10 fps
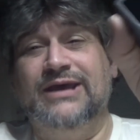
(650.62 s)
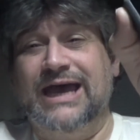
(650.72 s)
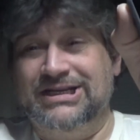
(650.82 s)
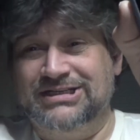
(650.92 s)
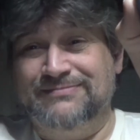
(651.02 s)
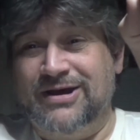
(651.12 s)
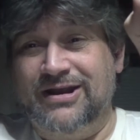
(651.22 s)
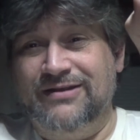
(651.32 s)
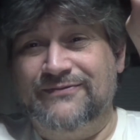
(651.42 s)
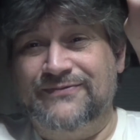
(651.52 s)
I just bought
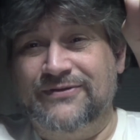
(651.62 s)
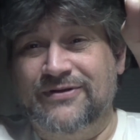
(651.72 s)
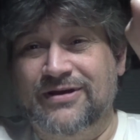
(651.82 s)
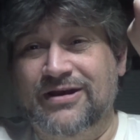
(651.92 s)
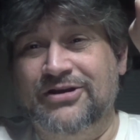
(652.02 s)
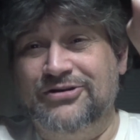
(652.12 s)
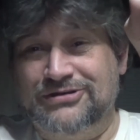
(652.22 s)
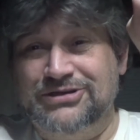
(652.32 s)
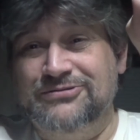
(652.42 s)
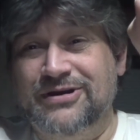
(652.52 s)
it for under
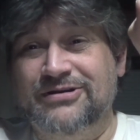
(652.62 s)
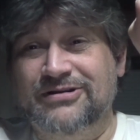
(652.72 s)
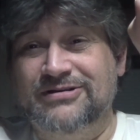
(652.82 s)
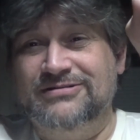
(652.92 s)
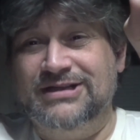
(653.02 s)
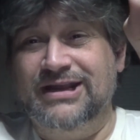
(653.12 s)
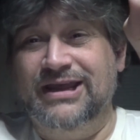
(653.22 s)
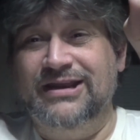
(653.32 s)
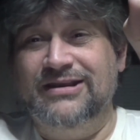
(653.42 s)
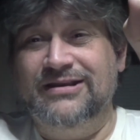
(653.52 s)
$200 tonight.